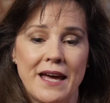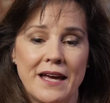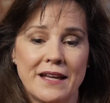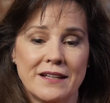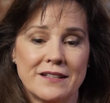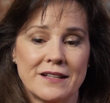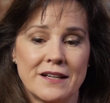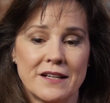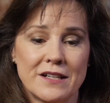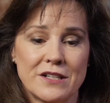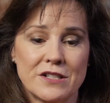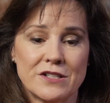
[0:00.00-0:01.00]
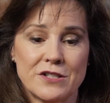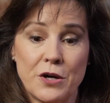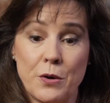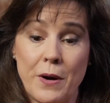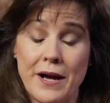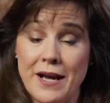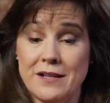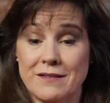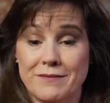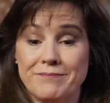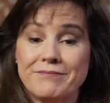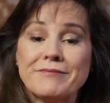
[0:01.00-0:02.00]
And so I had
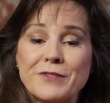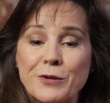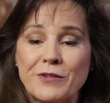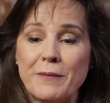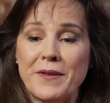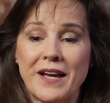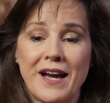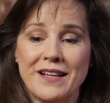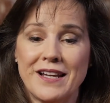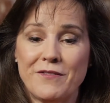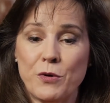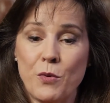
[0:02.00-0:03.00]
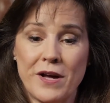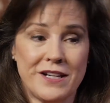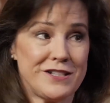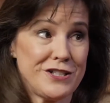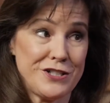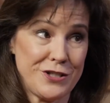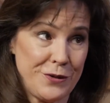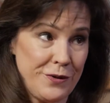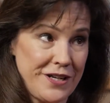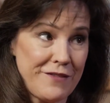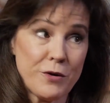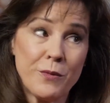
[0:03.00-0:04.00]
to do something I never wanted to do
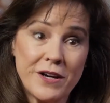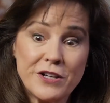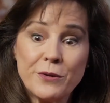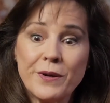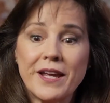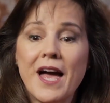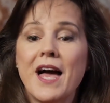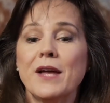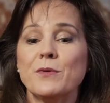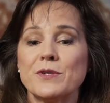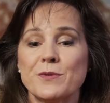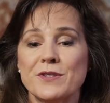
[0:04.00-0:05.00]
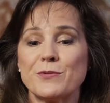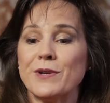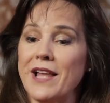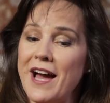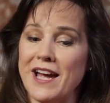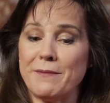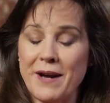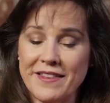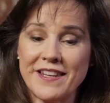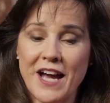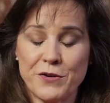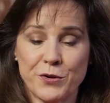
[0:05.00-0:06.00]
and never want to do again, which was rely on my
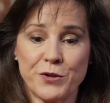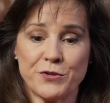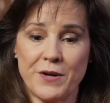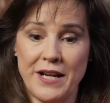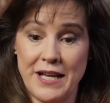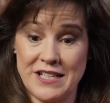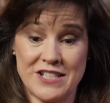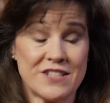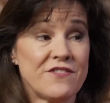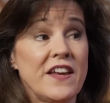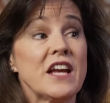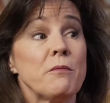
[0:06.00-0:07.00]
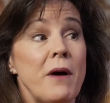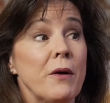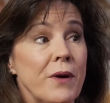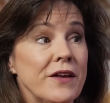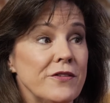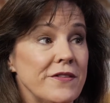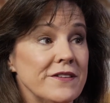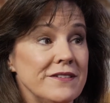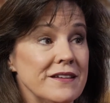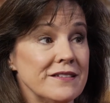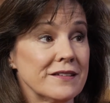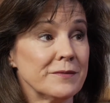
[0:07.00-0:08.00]
theatrical training and just fake my way through the
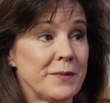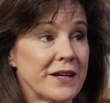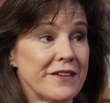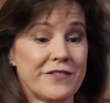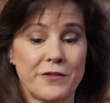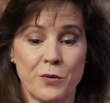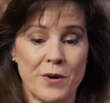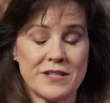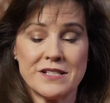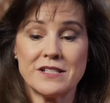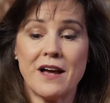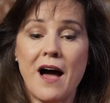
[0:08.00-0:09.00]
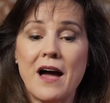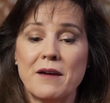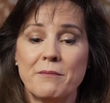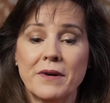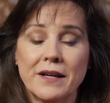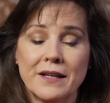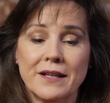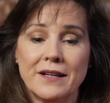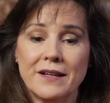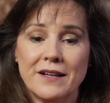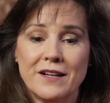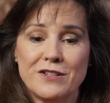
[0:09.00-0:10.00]
season, because there wasn't time
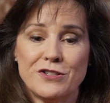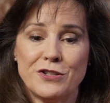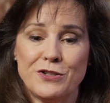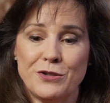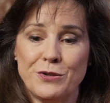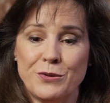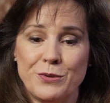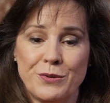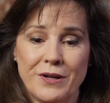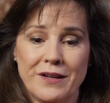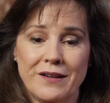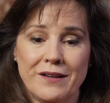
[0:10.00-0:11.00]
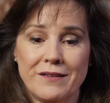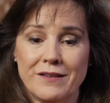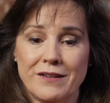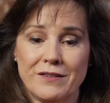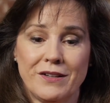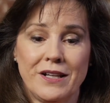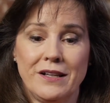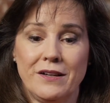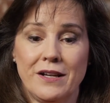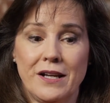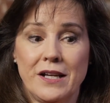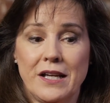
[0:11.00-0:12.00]
to do
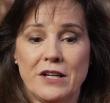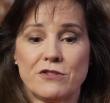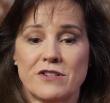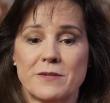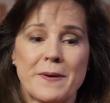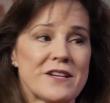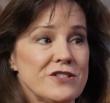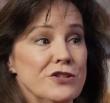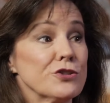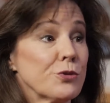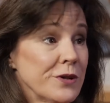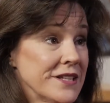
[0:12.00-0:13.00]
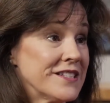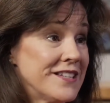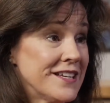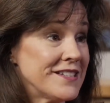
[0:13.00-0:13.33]
any introspection during the